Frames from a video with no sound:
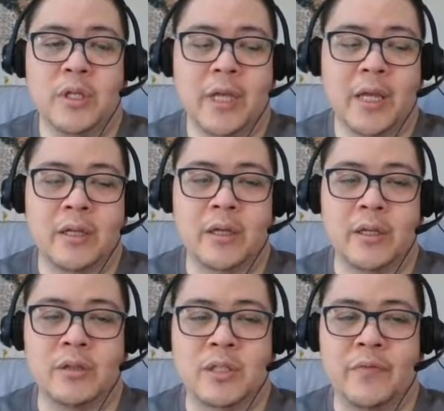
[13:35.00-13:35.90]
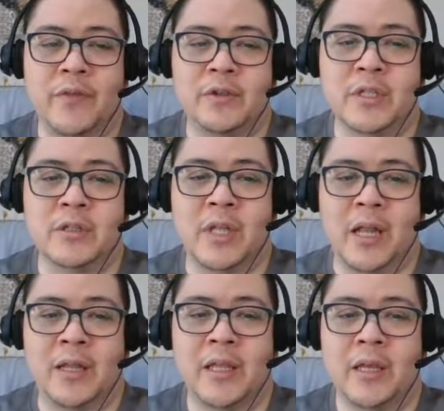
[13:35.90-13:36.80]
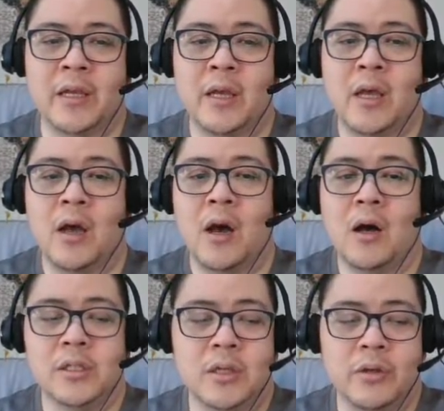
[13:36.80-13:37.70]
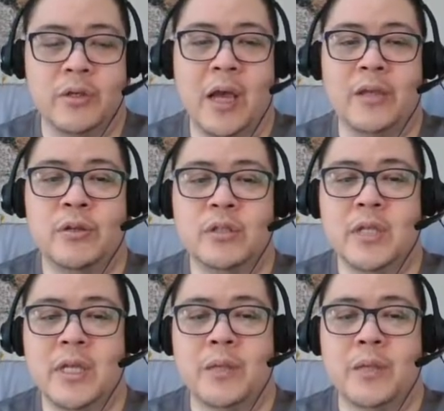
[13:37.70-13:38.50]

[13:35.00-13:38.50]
to get her to use the diffuse skill than anything. Also, I usually...